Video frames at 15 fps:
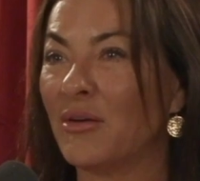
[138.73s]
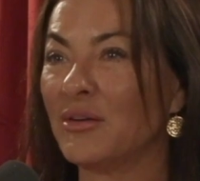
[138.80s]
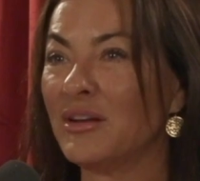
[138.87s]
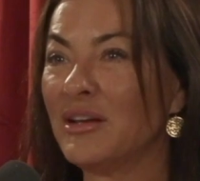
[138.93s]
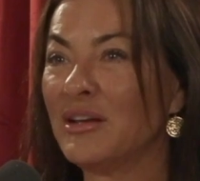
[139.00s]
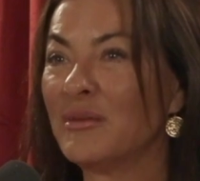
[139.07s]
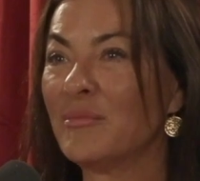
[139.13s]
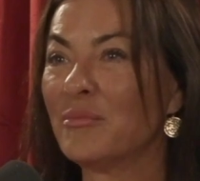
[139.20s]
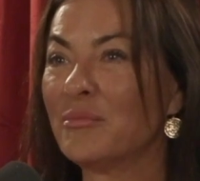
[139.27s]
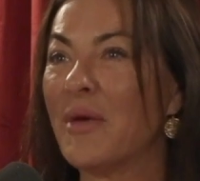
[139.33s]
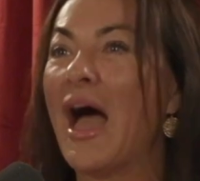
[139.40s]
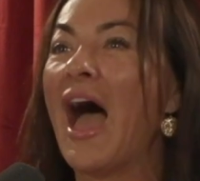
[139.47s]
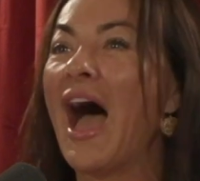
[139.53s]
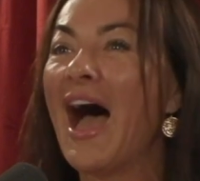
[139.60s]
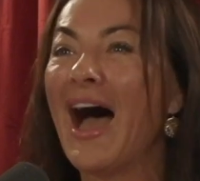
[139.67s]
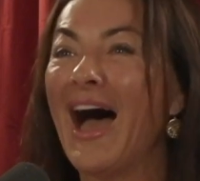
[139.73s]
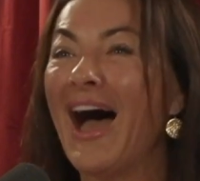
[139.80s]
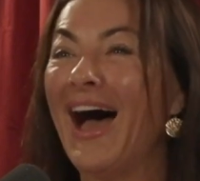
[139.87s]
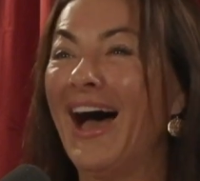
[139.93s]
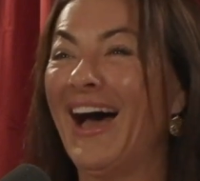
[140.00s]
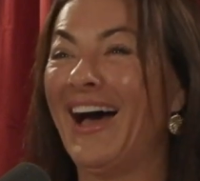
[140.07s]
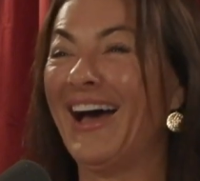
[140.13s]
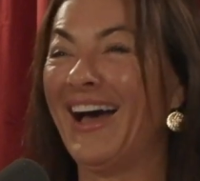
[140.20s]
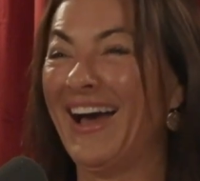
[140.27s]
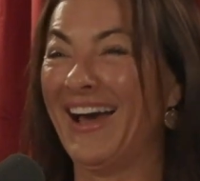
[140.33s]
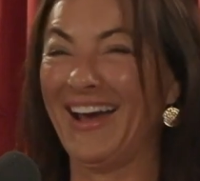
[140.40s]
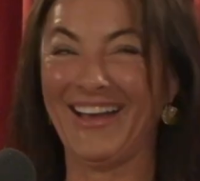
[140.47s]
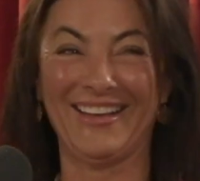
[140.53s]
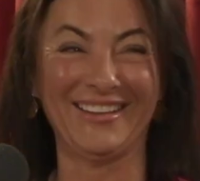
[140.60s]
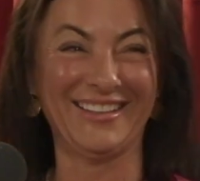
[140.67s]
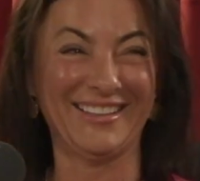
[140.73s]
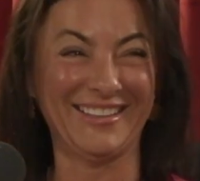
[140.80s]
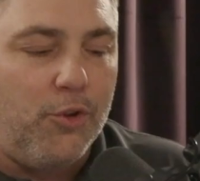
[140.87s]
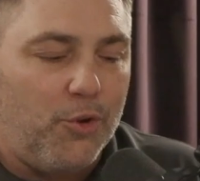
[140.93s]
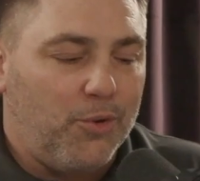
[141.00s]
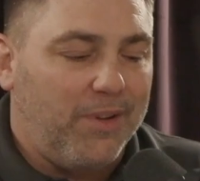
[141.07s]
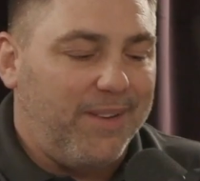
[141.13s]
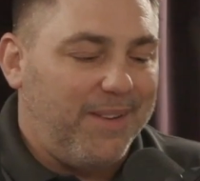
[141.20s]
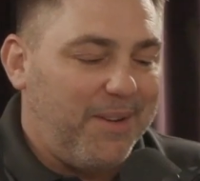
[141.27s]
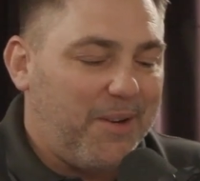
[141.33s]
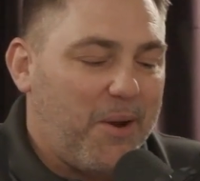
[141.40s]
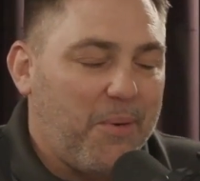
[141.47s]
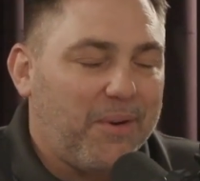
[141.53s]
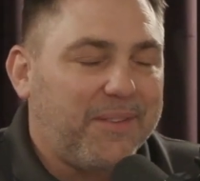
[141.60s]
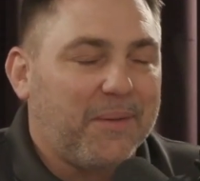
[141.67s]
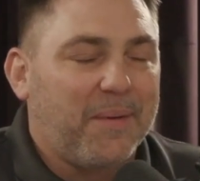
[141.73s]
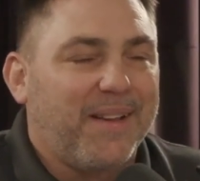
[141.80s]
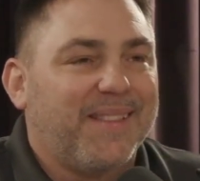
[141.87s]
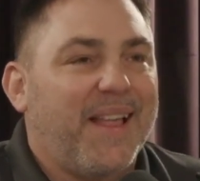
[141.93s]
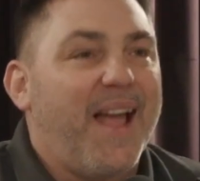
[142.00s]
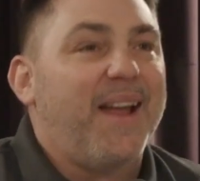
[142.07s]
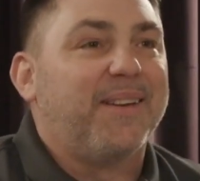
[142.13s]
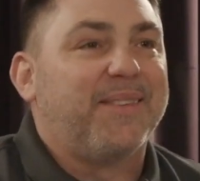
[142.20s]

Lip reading: little bit stressed out. What when somebody lays